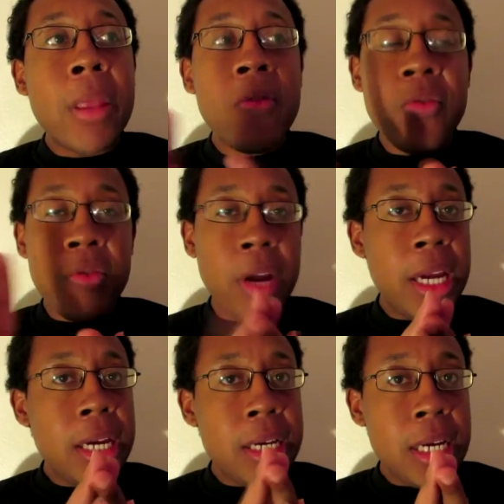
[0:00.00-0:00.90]

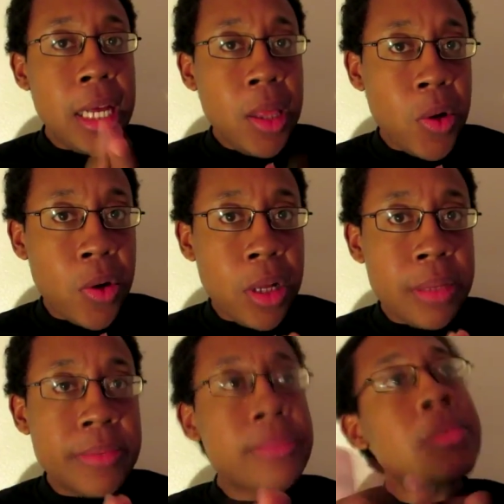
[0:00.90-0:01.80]
Frank and
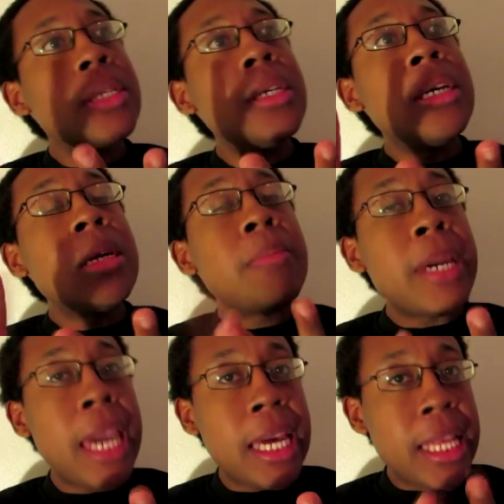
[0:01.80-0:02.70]
Laurel,
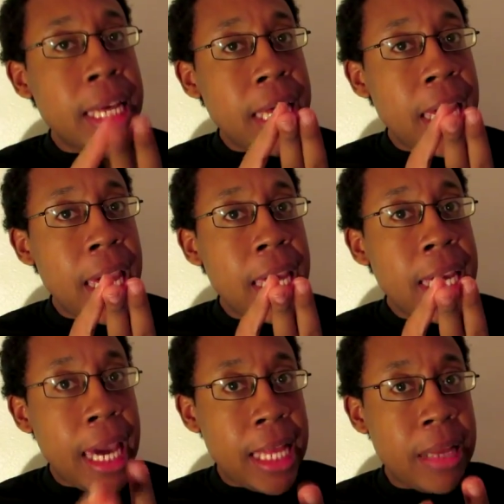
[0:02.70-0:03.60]
Michaela and
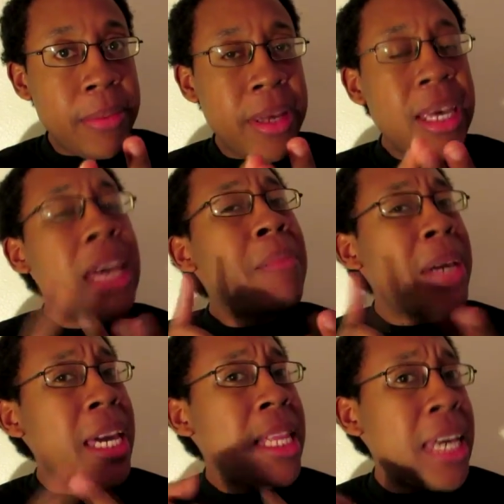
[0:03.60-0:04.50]
Caleb,
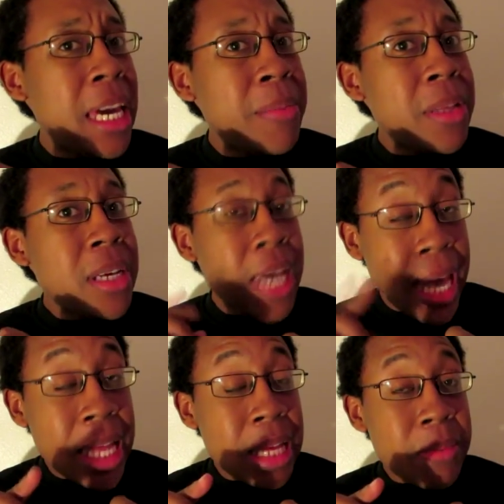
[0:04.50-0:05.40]

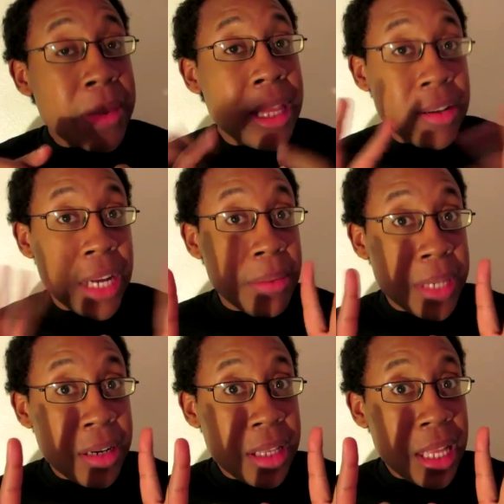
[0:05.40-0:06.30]
their names
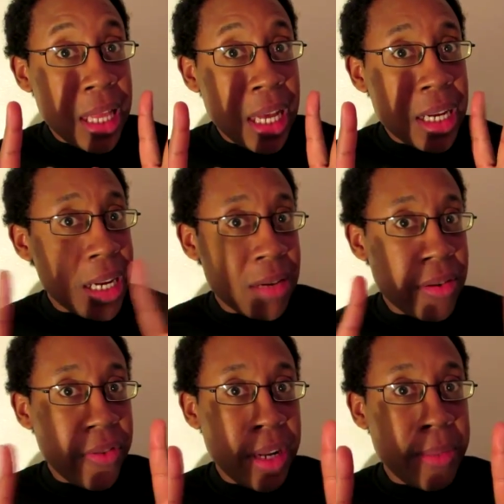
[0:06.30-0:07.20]
sounded a lot. I don't
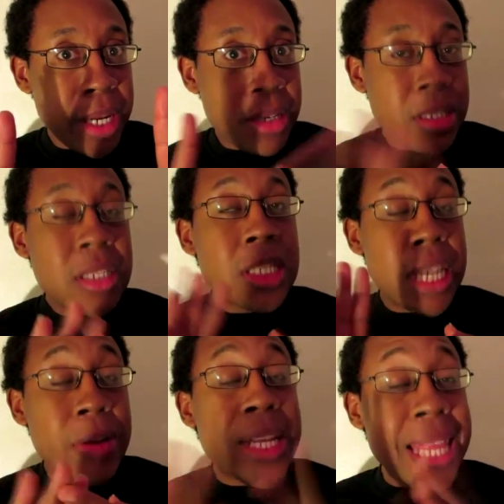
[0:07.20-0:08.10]
know if anybody else
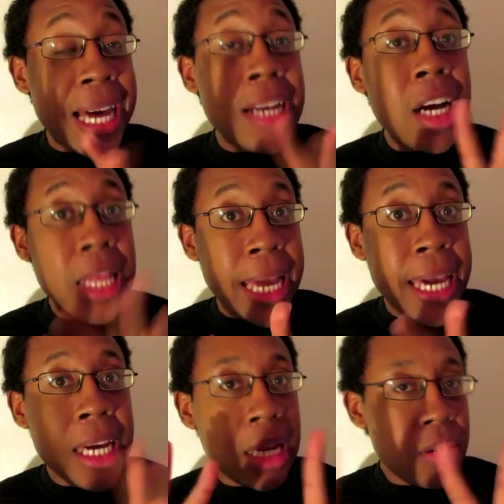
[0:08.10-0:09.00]
sounded a lot
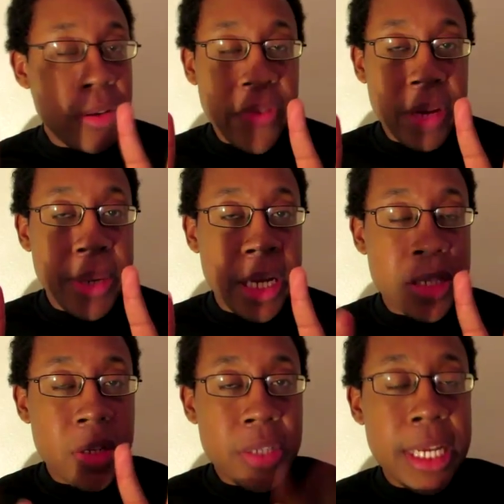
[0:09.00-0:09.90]
alike. I don't know if anybody
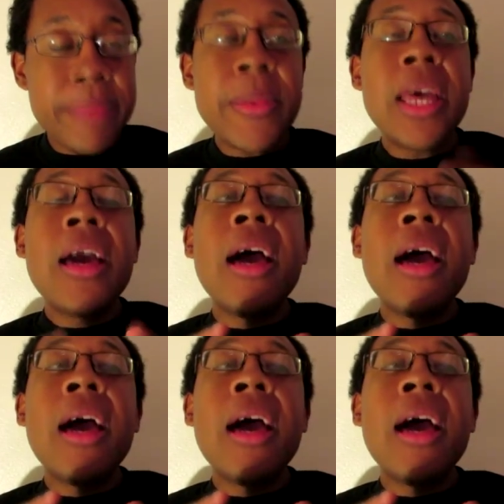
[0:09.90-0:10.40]
else noticed that.